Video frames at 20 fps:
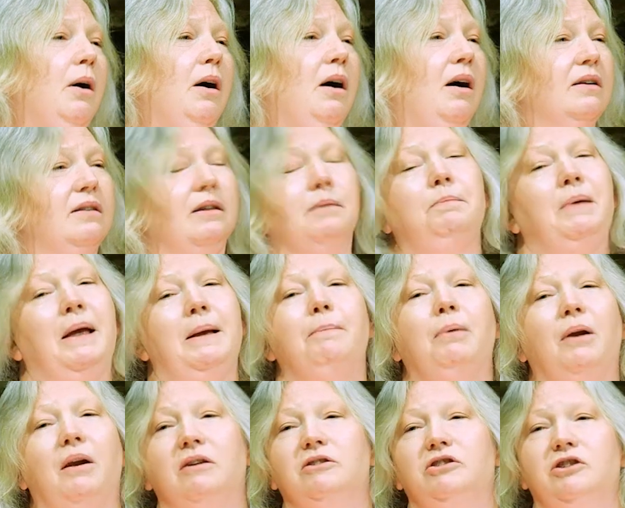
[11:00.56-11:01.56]
work that
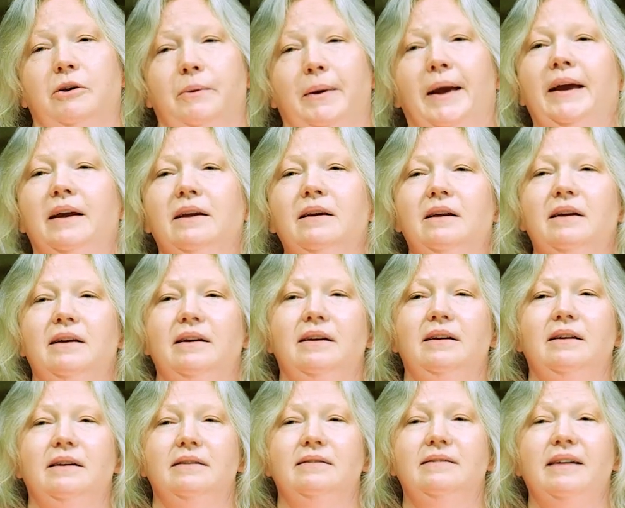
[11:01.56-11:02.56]
people are doing
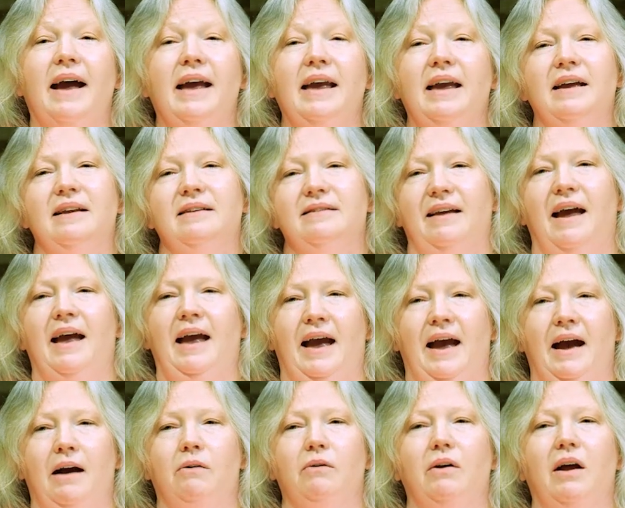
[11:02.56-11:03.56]
day in, day
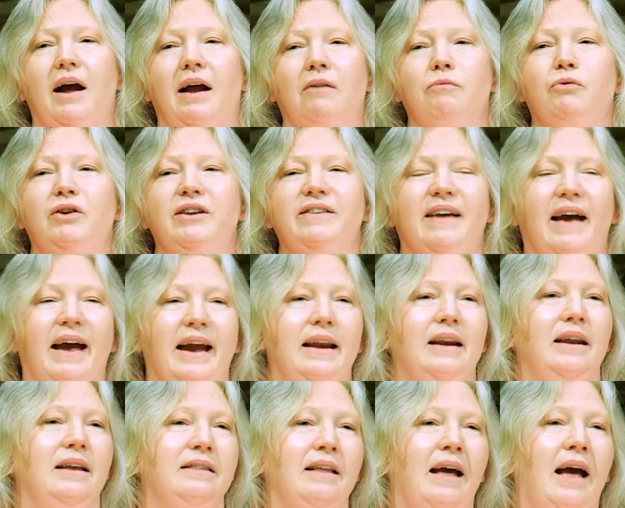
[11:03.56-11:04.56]
out, and
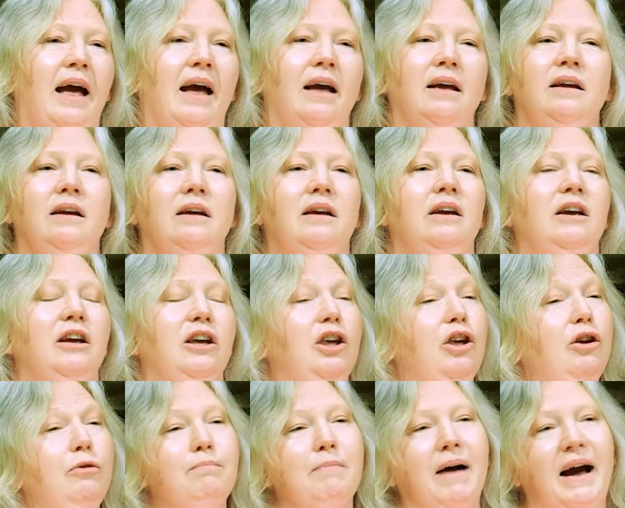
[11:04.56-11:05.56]
retaining their
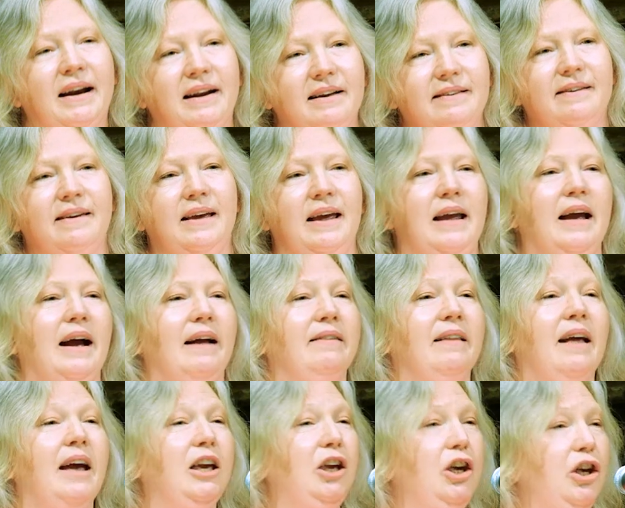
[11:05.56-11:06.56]
humanity
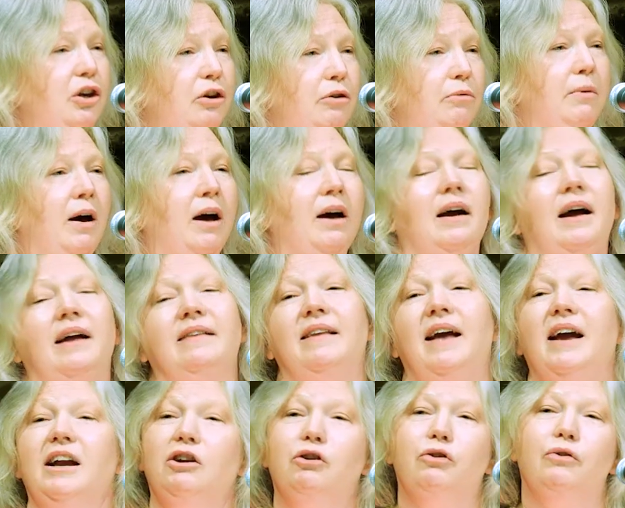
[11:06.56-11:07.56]
and their humour and
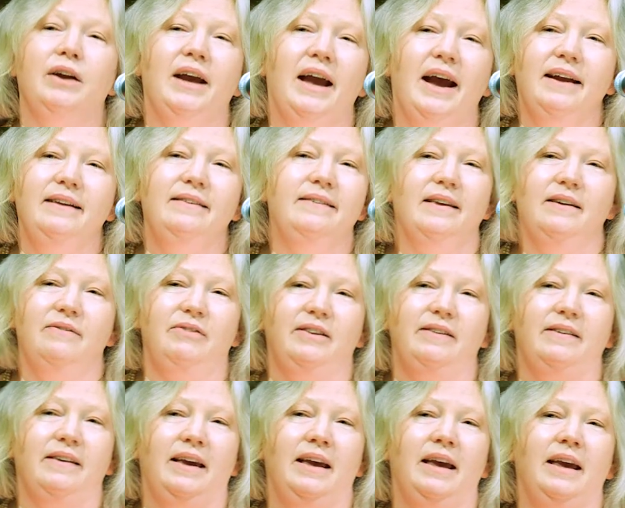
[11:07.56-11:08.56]
their
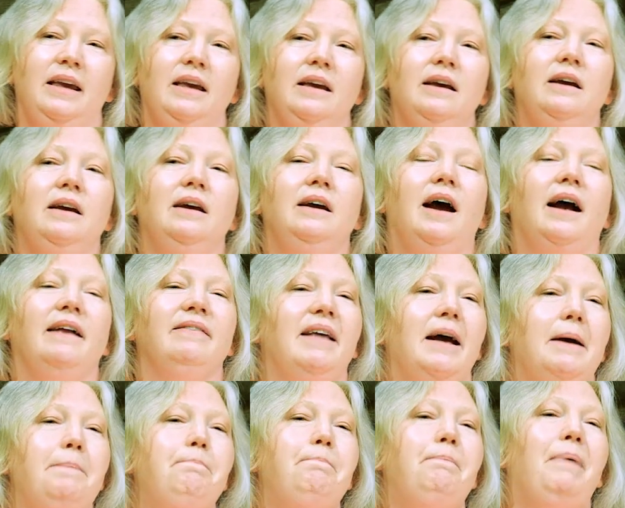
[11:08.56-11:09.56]
creativity and
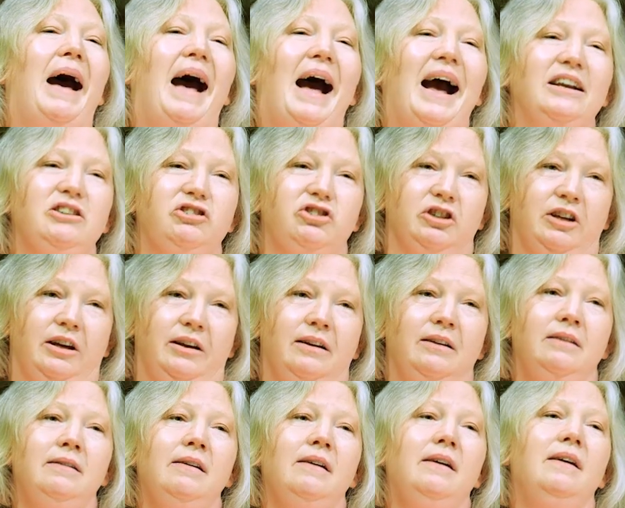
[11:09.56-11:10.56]
their
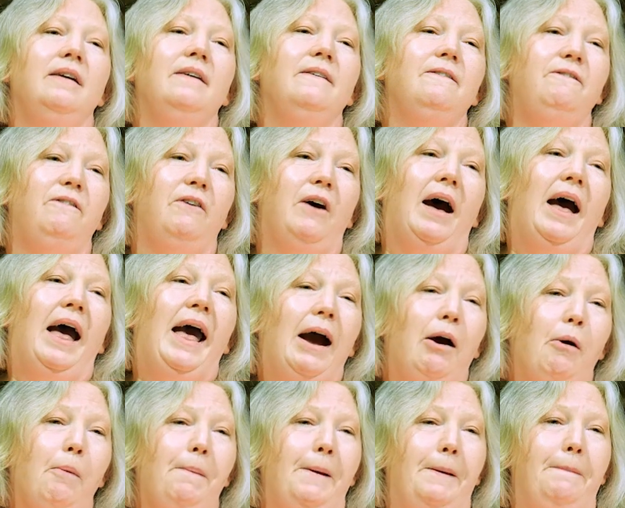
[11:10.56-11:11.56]
passion for
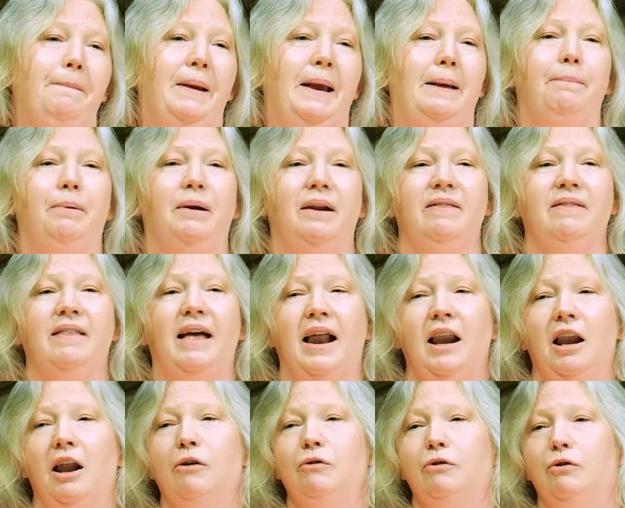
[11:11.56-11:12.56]
helping people in
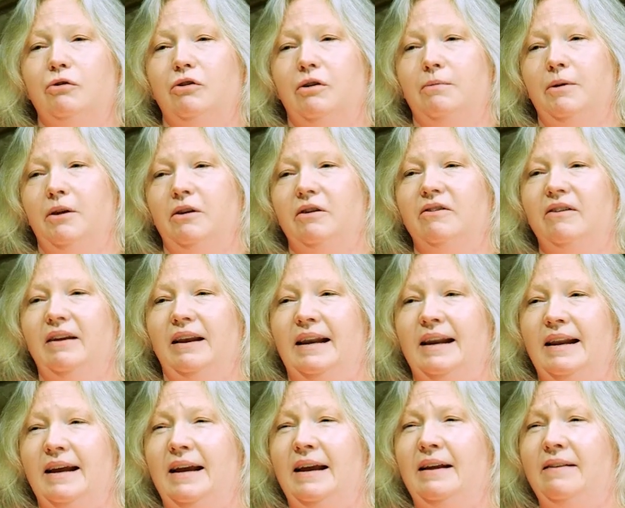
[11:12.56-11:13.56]
their local community
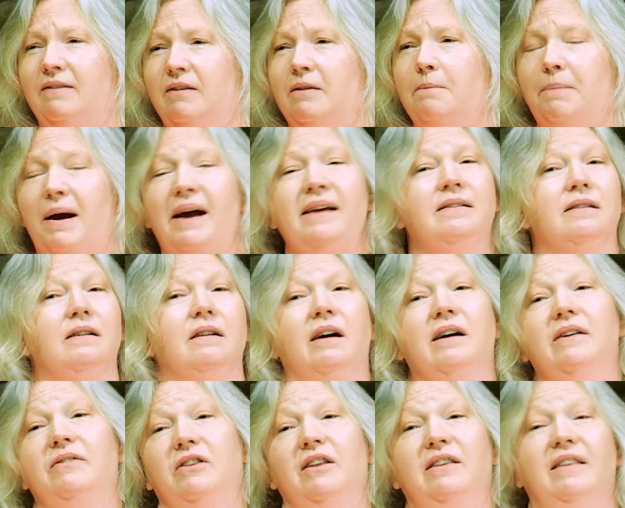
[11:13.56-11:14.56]
lead the best
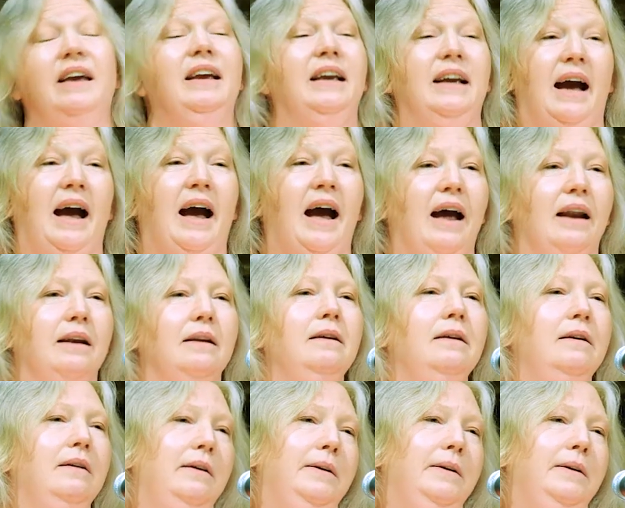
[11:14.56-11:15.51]
lives that they can,